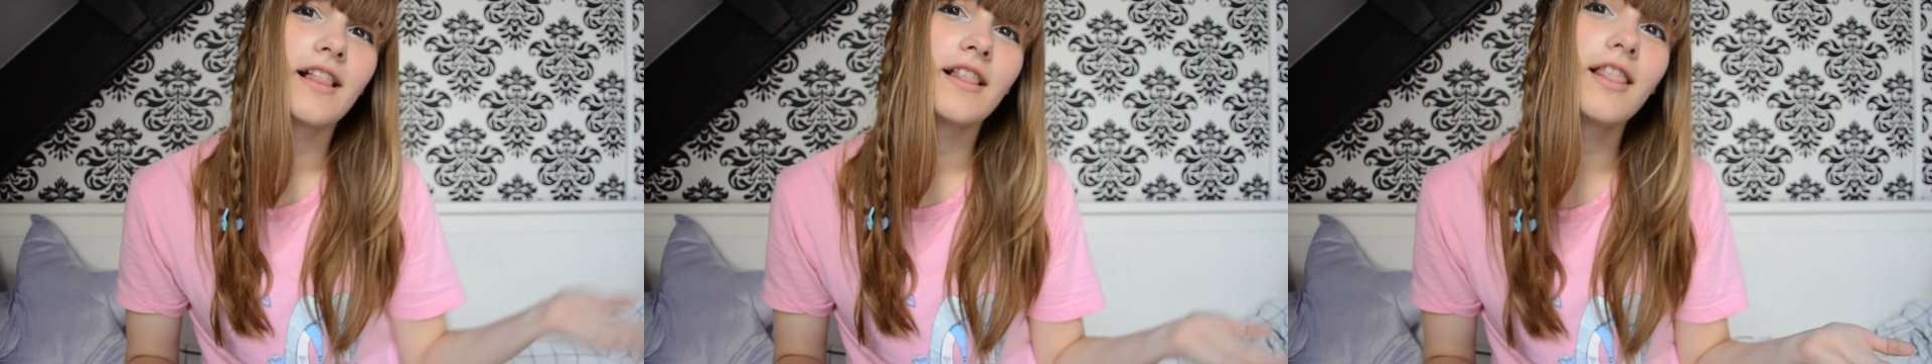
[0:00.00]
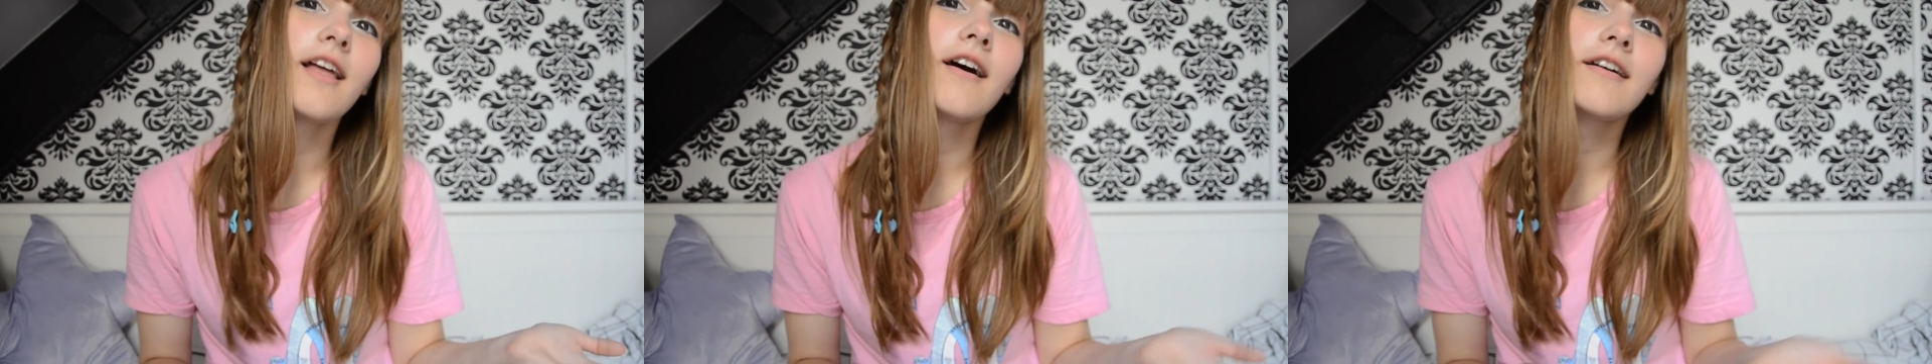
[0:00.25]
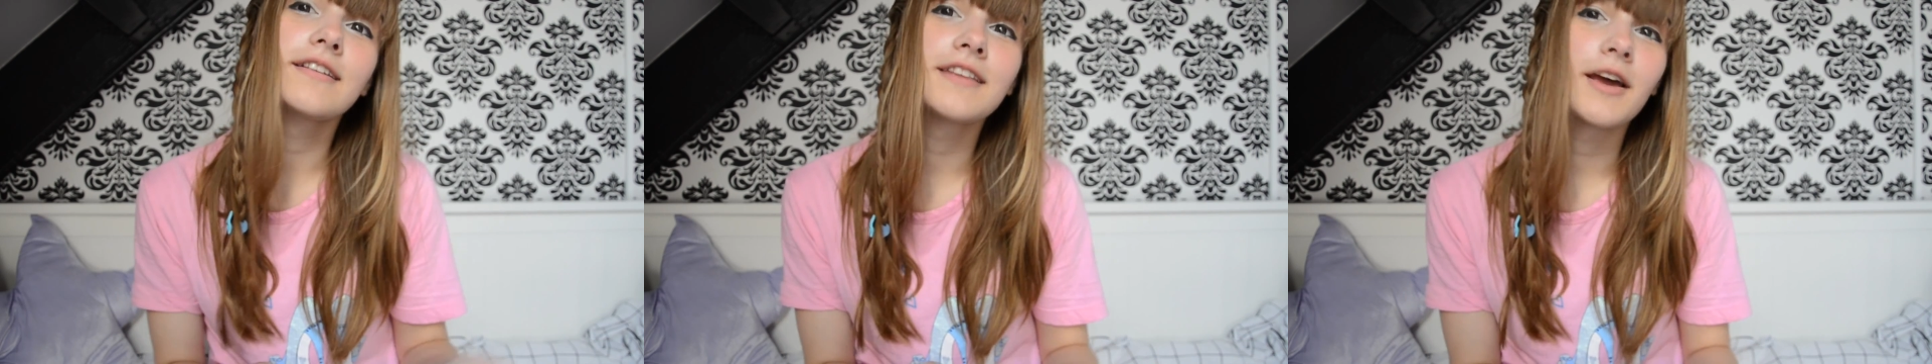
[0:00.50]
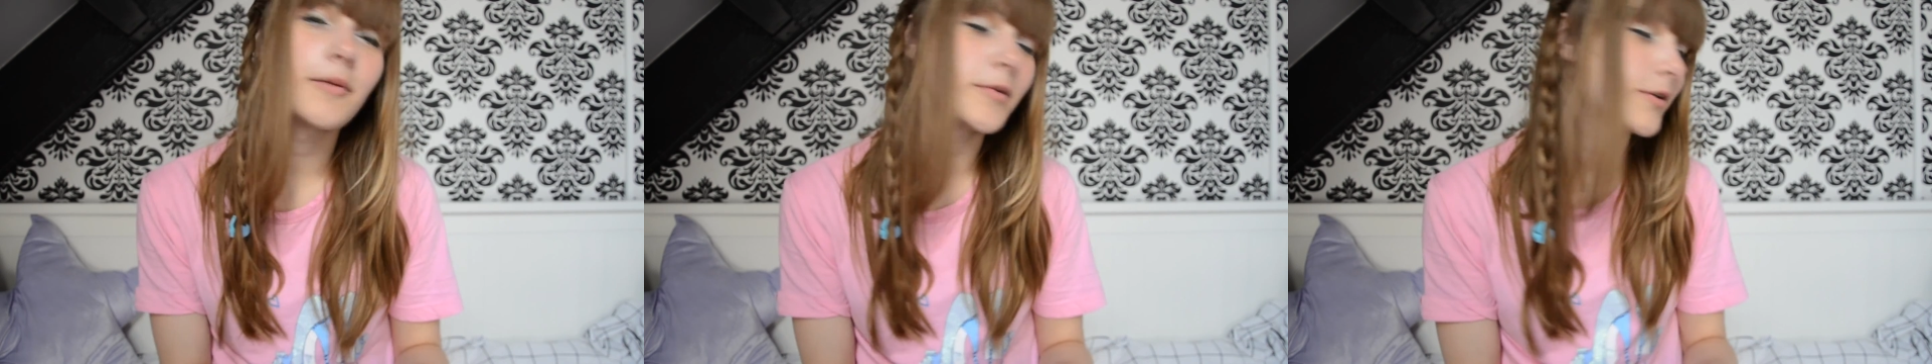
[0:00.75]
a long
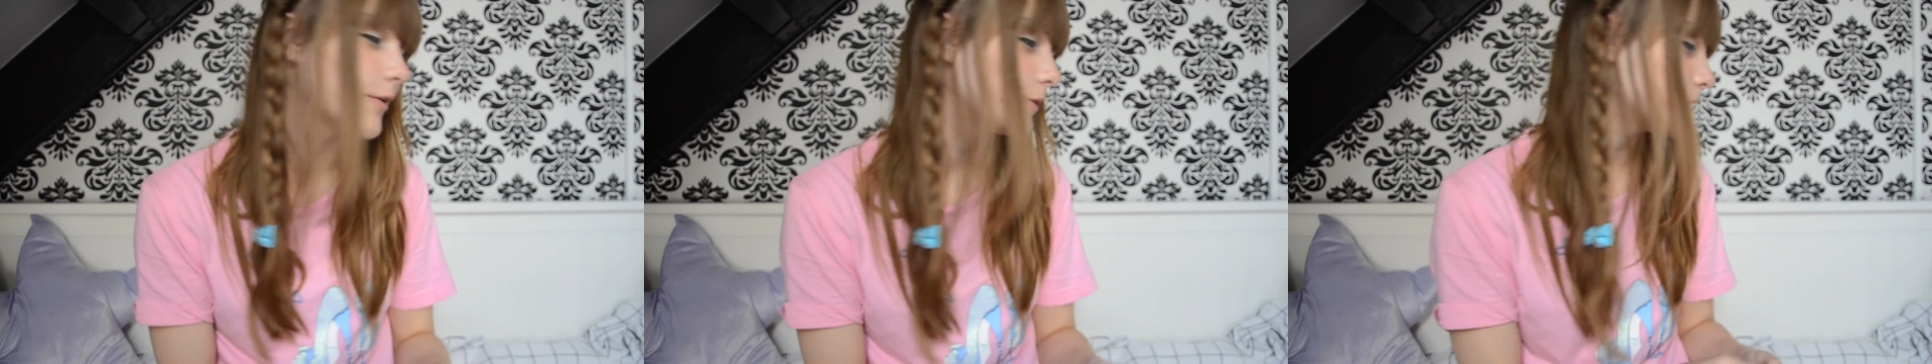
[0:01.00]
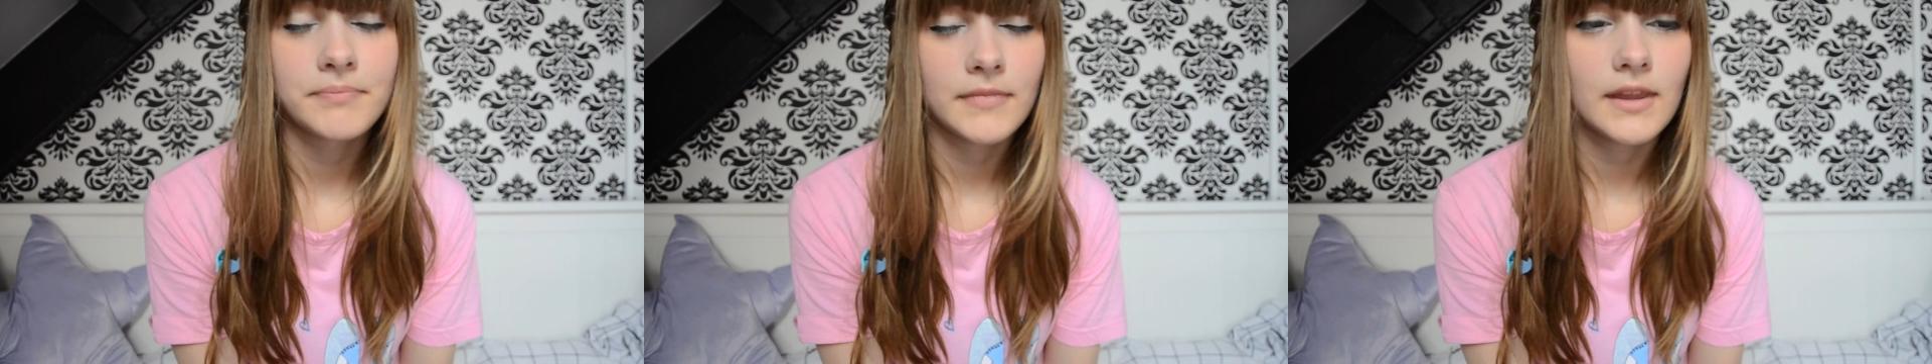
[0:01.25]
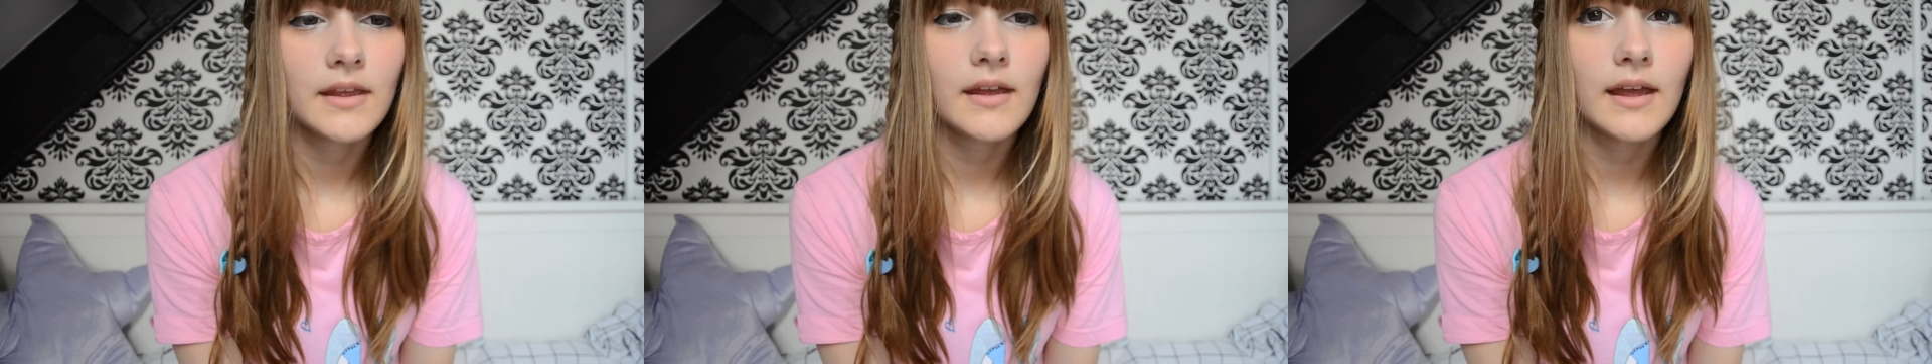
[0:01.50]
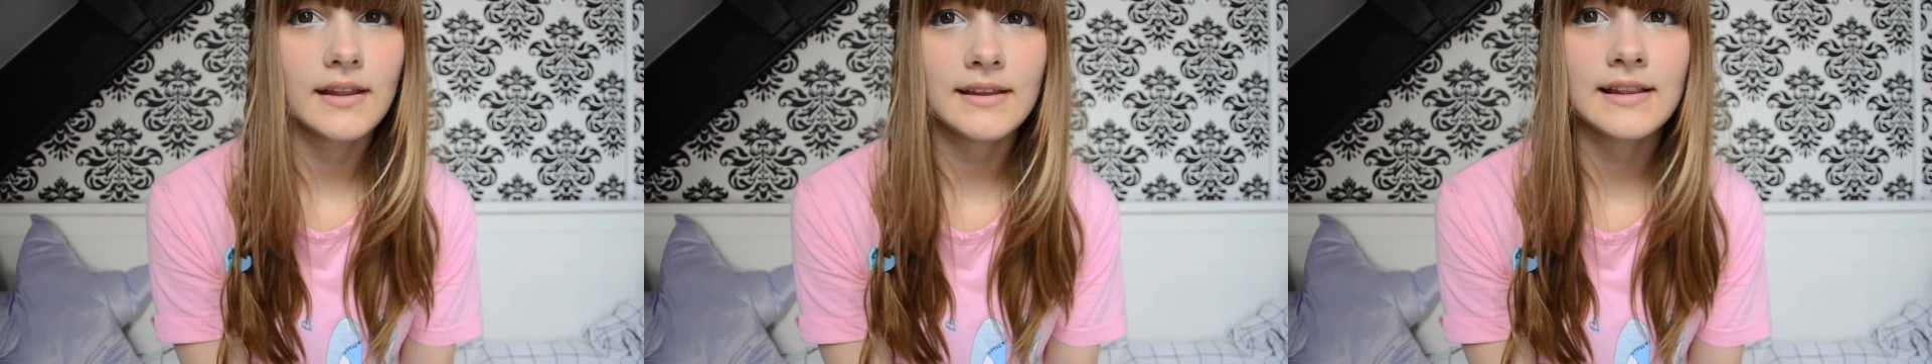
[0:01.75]
time ago.
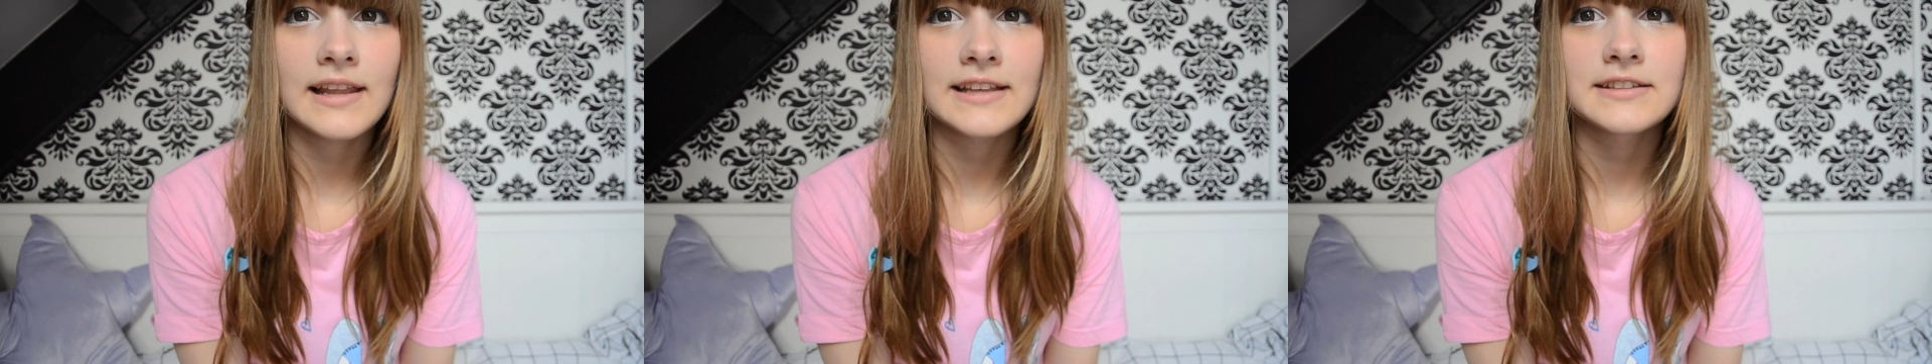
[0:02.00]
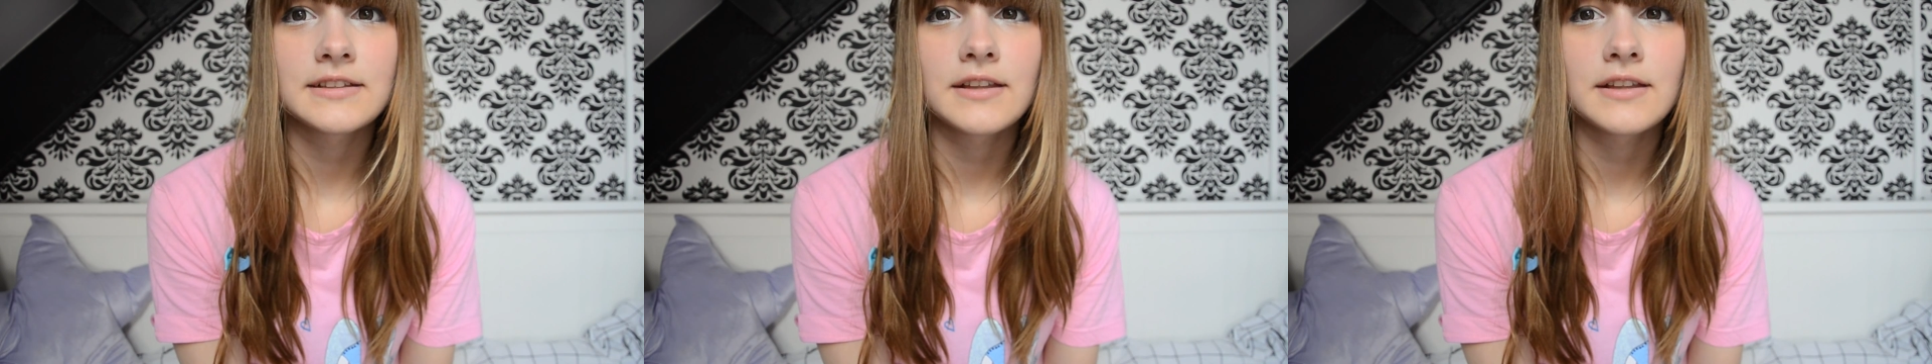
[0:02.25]
And that last,